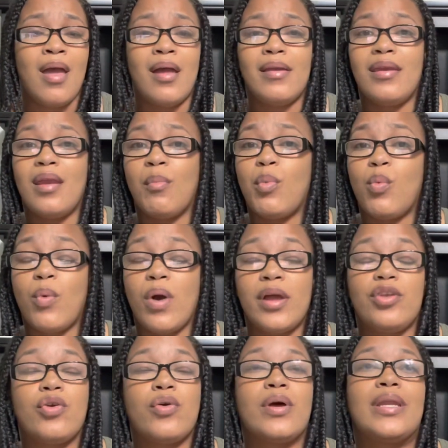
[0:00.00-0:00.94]
Number
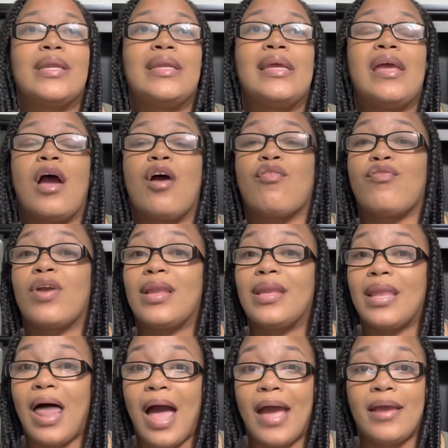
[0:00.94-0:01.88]
one, you're going to need a
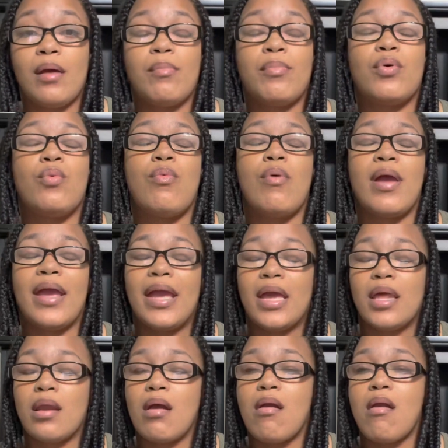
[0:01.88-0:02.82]
reliable
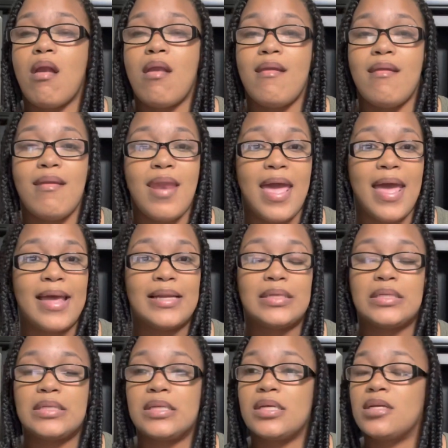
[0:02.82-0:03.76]

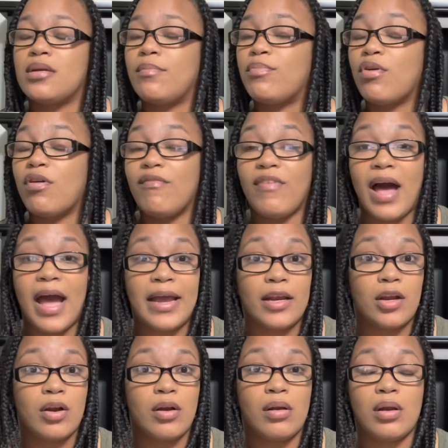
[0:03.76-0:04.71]
internet
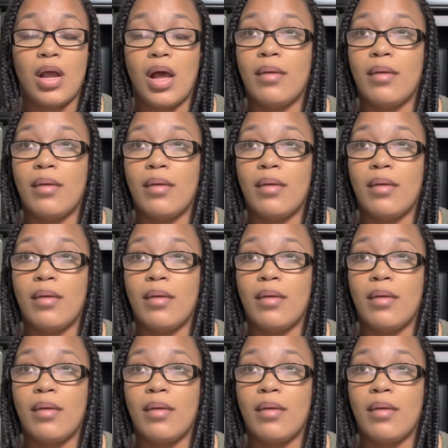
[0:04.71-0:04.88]
provider.